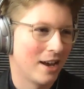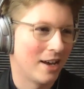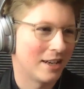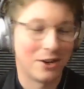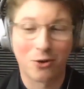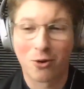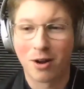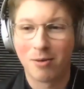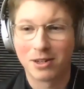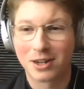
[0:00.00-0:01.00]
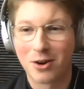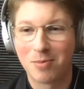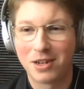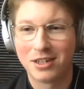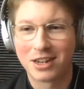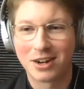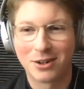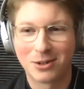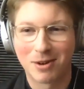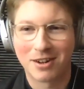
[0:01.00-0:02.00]
Daniel Krawitz, I hope he's there
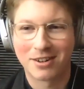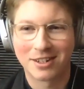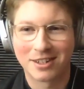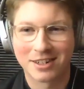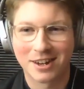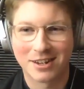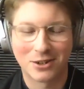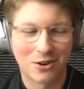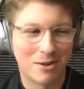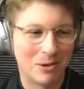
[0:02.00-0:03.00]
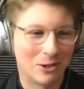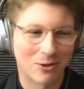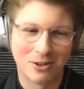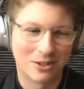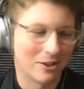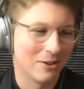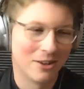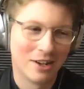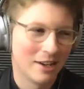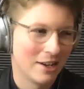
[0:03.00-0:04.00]
as well, because I saw him in Toronto.
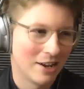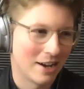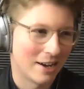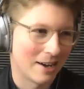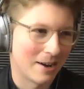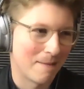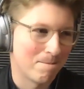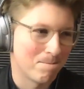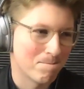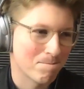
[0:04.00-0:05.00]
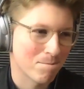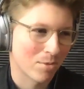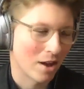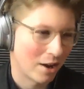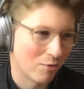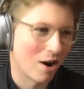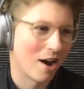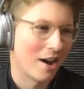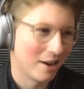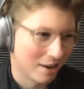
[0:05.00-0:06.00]
And
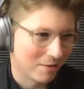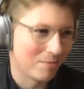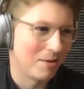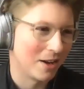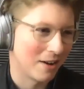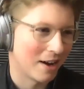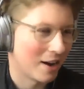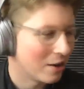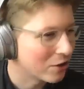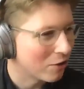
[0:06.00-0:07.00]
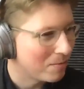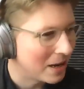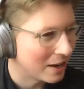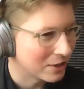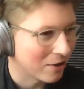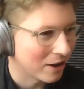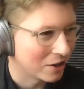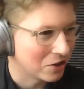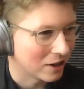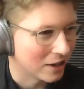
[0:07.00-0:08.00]
Ryan and Mige. I don't know if Mige's going,
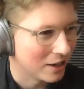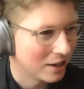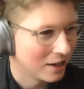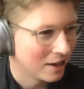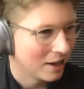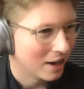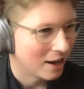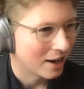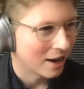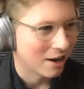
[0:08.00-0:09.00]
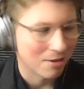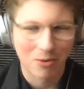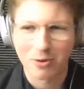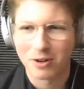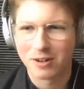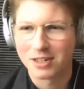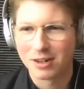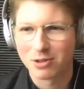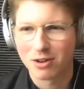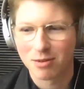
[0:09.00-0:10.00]
actually. I can't remember whether he said he
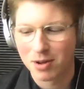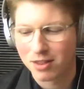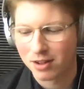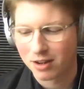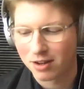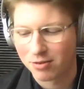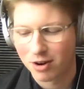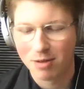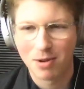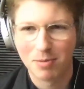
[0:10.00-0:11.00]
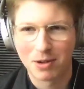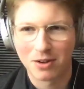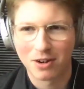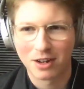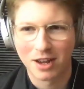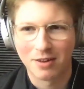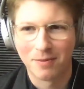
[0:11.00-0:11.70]
was going, but I think Ryan might be going, yeah.